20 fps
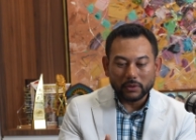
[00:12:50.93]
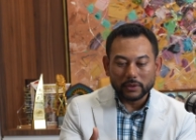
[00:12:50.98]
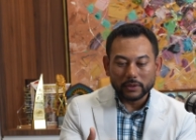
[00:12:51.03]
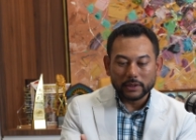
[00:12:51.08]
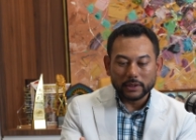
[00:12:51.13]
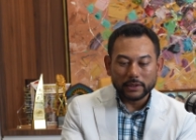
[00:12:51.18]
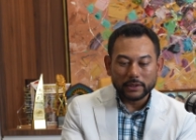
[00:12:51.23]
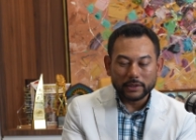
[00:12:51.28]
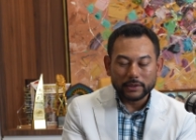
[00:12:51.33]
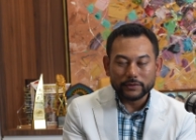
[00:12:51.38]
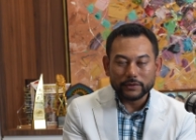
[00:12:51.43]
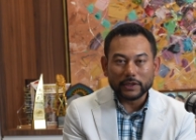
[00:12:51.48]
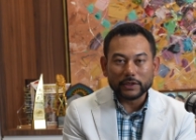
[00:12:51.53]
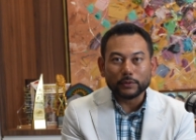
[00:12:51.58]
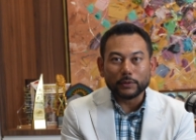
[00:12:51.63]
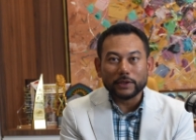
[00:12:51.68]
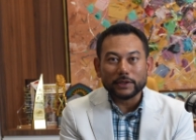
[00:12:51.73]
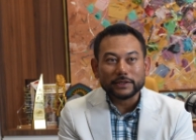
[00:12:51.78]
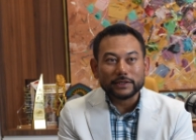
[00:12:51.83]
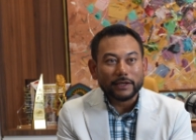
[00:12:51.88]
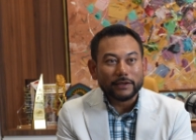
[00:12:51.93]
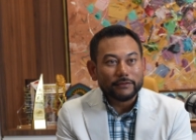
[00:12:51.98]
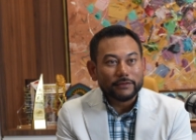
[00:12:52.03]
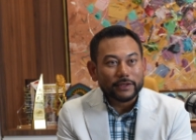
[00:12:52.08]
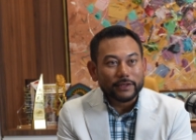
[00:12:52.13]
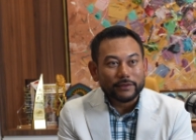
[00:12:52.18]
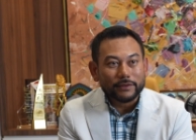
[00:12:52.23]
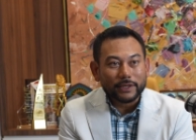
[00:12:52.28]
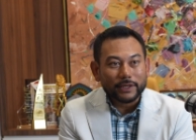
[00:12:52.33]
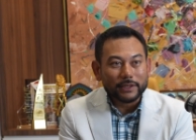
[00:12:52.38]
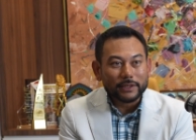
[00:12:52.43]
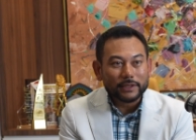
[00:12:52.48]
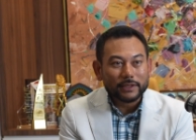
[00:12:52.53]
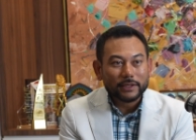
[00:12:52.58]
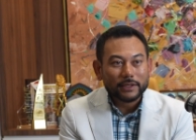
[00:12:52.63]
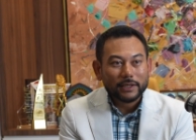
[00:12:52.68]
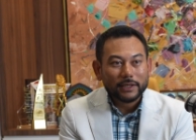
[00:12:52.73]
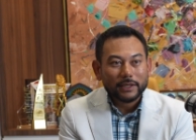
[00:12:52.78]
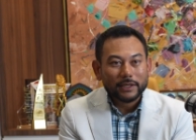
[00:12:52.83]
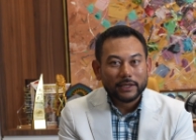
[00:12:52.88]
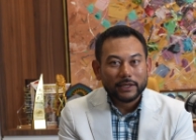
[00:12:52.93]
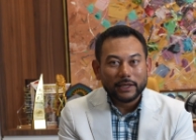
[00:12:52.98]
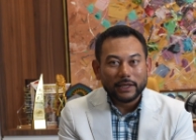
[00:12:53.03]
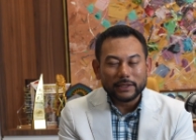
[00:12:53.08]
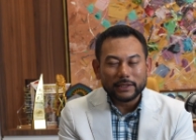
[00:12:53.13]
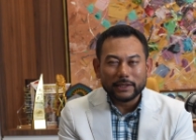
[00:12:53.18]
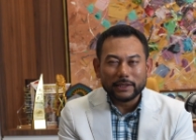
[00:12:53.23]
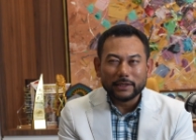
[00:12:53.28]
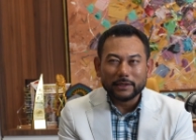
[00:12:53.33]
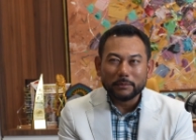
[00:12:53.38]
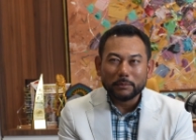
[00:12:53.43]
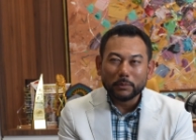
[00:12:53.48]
the Hijrah27, right? I think the